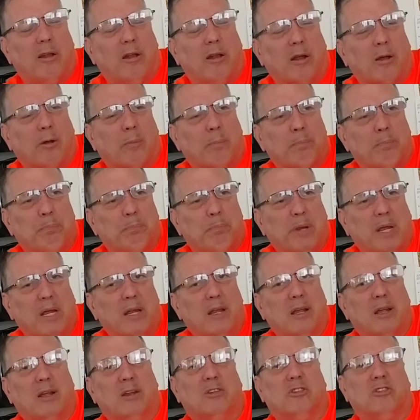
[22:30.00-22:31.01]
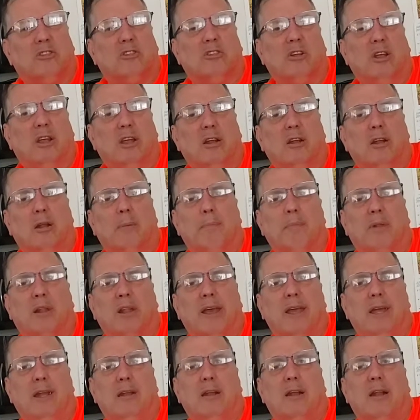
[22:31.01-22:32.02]
the biggest in the
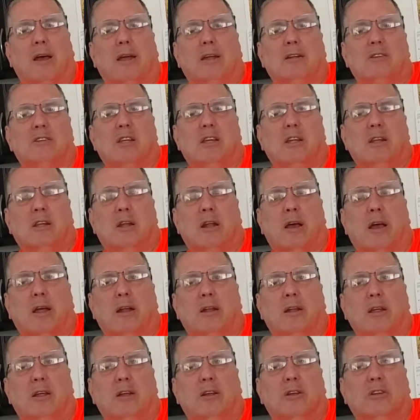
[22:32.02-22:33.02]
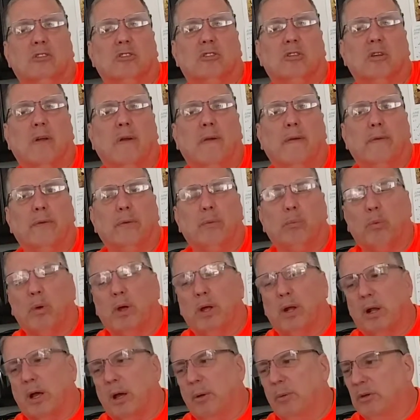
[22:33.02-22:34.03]
late 1990s,
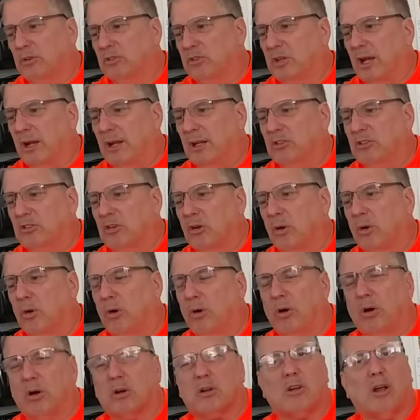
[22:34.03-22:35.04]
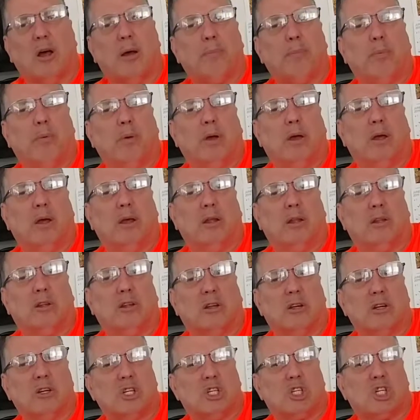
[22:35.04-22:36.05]
when I was getting so hooked up with
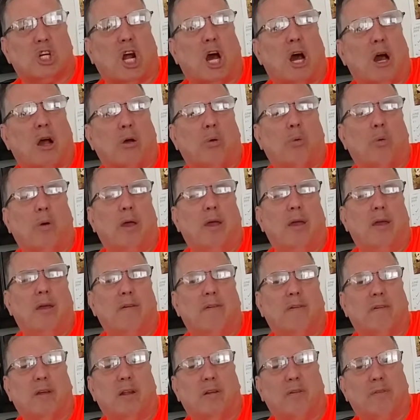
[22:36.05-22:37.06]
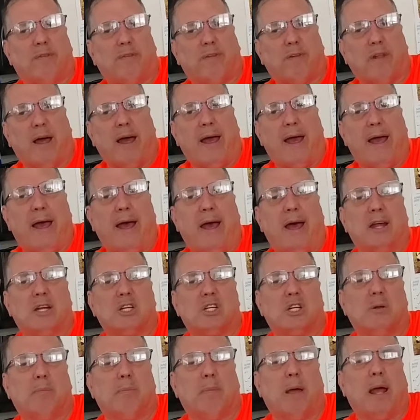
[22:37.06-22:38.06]
Shockwave and
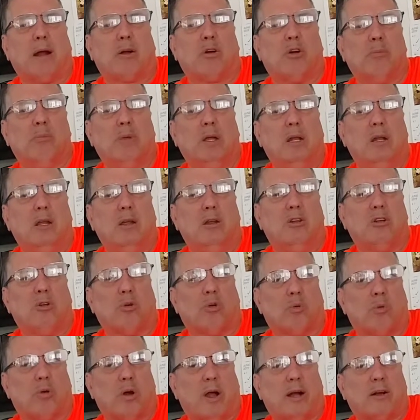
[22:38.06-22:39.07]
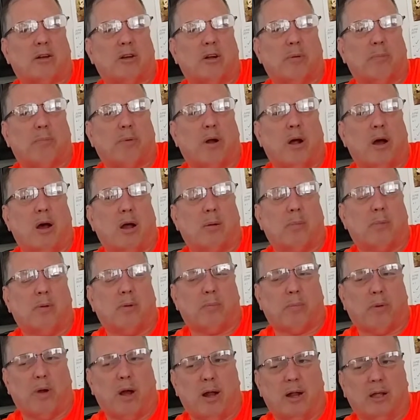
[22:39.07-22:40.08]
Flash and Macromedia Director
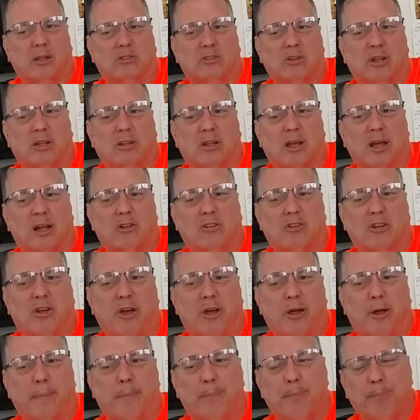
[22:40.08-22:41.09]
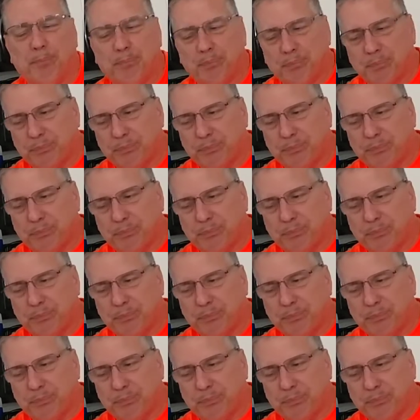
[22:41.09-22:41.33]
products at that time.